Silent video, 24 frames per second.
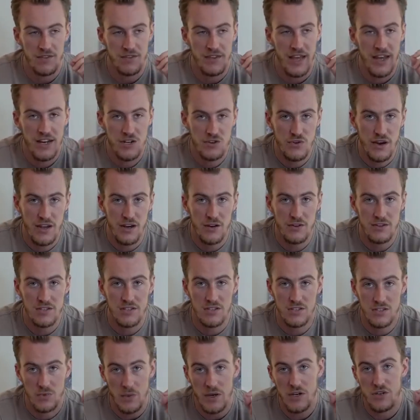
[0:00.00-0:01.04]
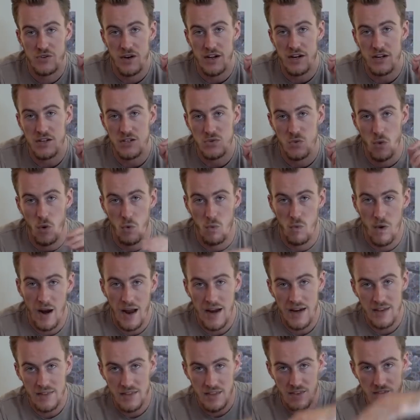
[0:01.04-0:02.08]
day traders and the swing traders will
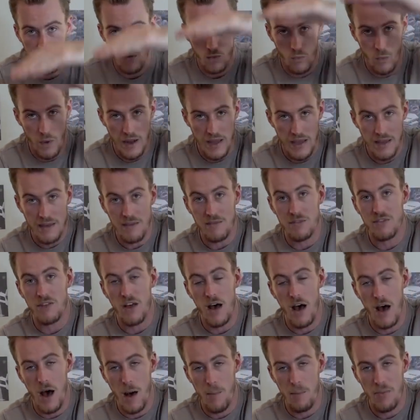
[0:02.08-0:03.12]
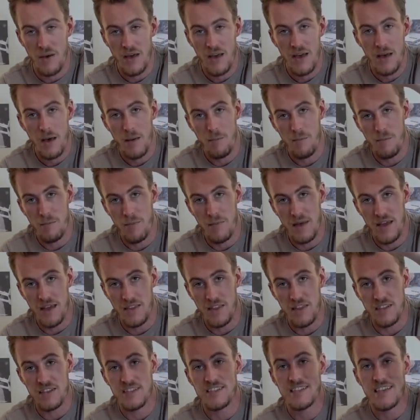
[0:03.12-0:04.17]
ride these waves up and
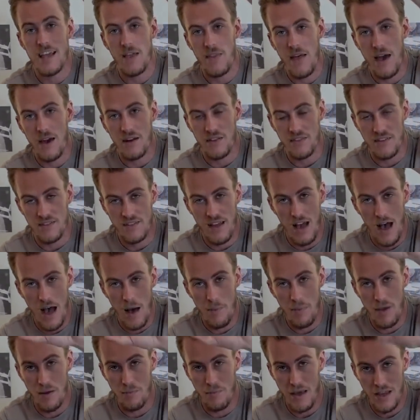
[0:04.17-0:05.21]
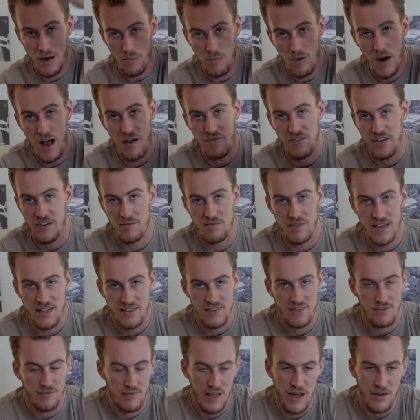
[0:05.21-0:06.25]
then sell out at the top and make profit.
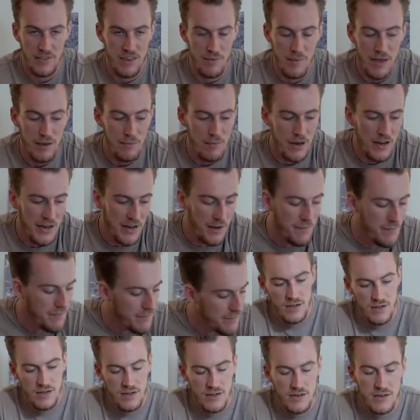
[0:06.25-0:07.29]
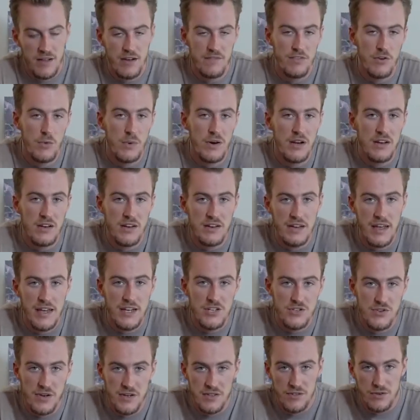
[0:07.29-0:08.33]
That's how they make money. Now, if you're wanting to day
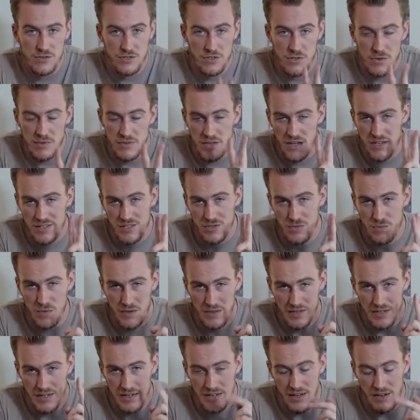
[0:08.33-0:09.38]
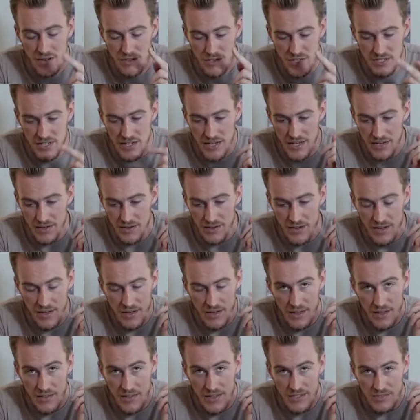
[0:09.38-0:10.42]
trade, there's 2 things you really need to understand.
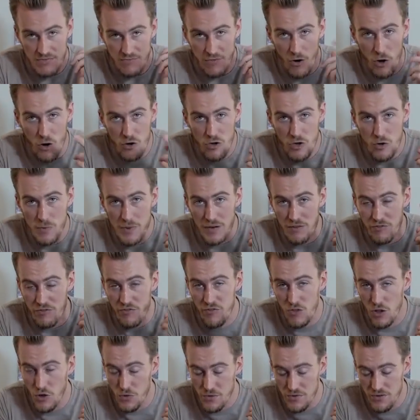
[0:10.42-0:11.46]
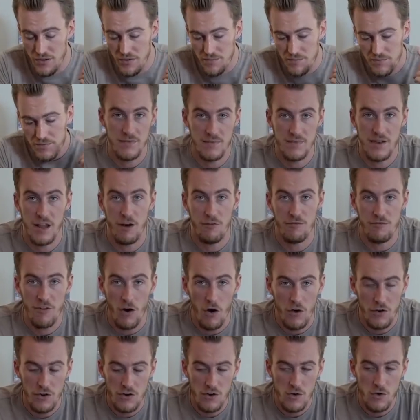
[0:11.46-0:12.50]
That's volume and float. Now,
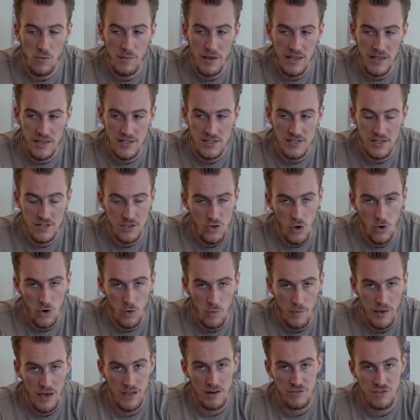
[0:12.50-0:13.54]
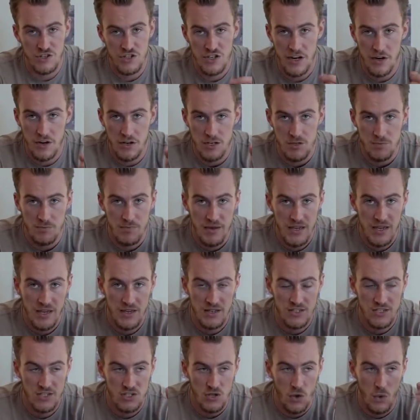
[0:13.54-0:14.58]
volume is the total amount of shares
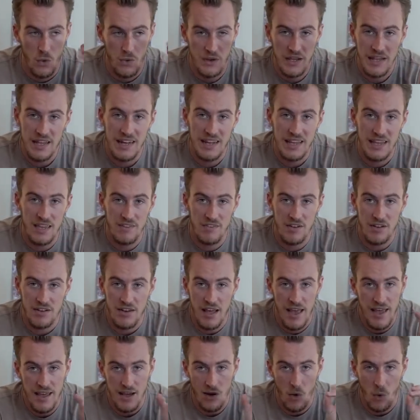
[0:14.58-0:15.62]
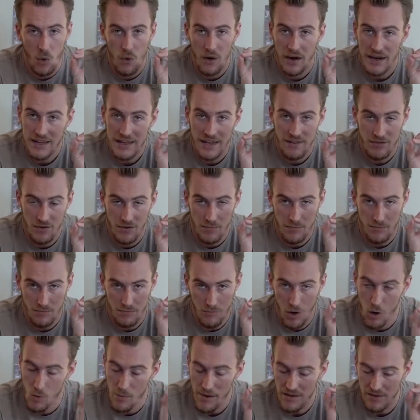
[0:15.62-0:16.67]
being sold in a given day or a given
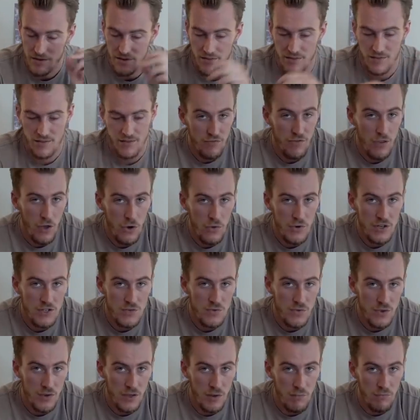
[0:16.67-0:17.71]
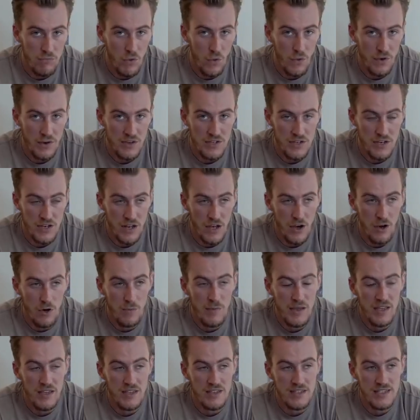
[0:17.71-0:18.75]
moment. Float is really important to know
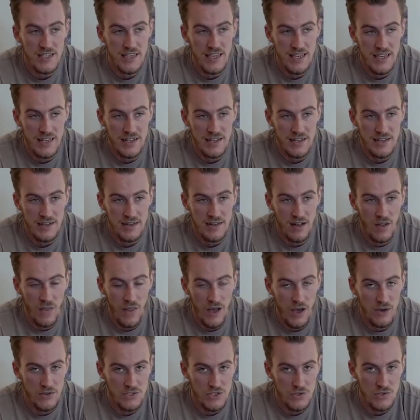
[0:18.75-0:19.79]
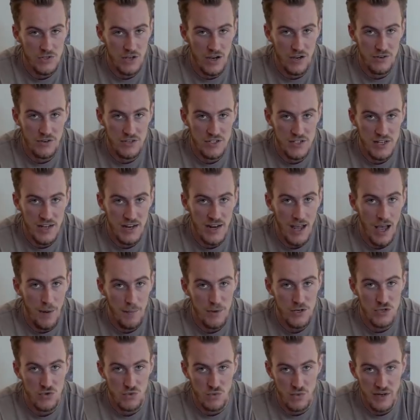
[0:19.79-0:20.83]
because it allows you to understand how
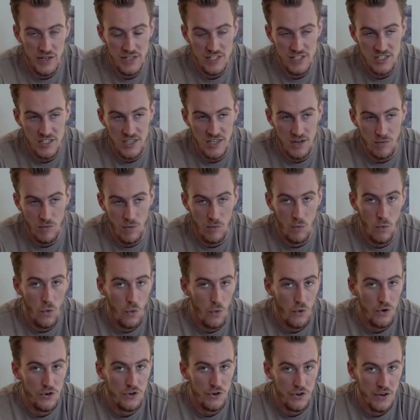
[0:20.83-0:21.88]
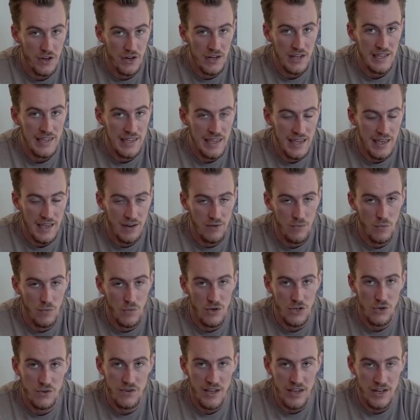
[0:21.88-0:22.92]
much risk and reward you're going to get
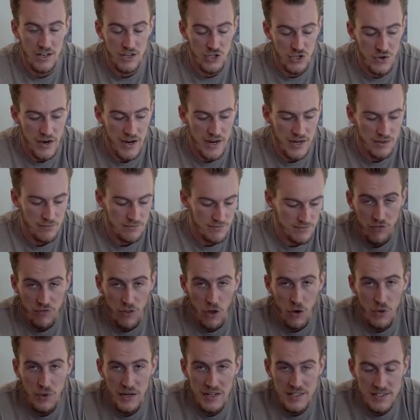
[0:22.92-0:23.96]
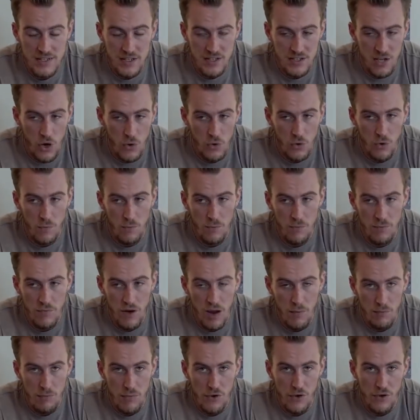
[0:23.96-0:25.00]
when you take a trade. Float is the total
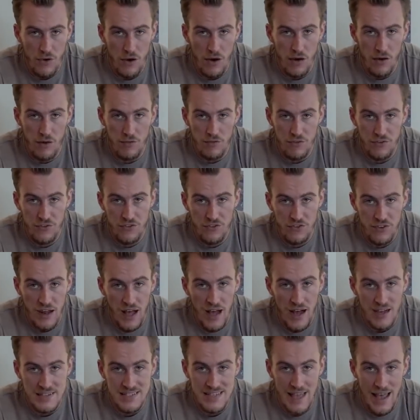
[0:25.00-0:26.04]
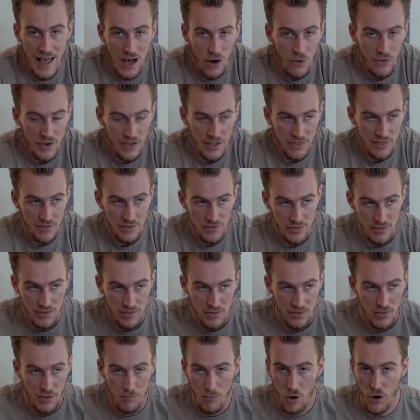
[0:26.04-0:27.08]
number of stocks out in
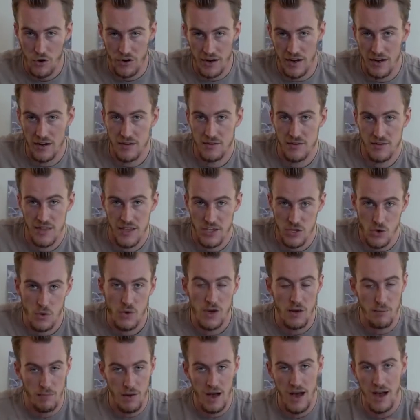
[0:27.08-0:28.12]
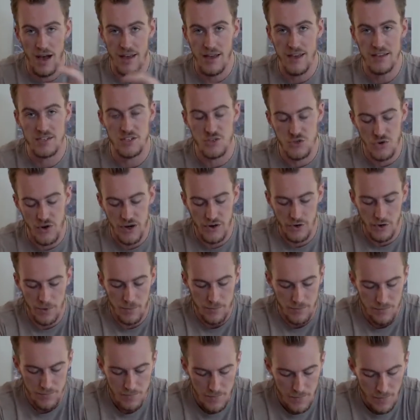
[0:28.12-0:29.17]
the market that you can buy as a trader.
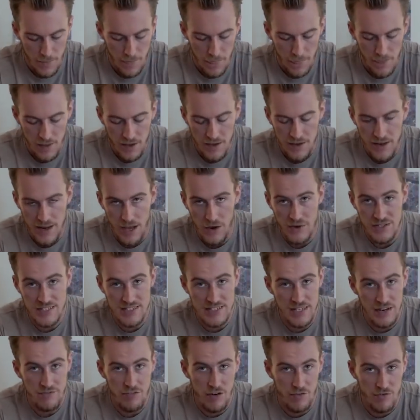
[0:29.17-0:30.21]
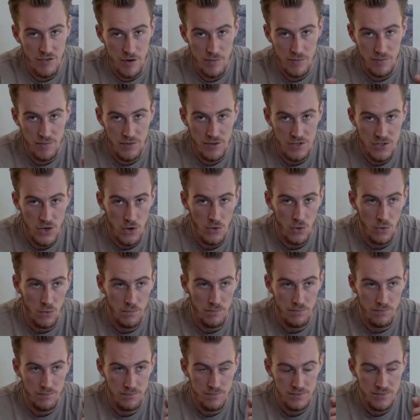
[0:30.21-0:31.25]
Now, it's different from the
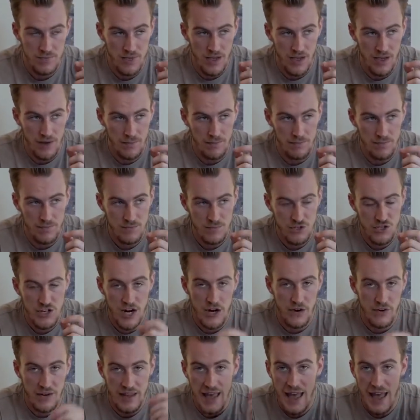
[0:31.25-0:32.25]
total share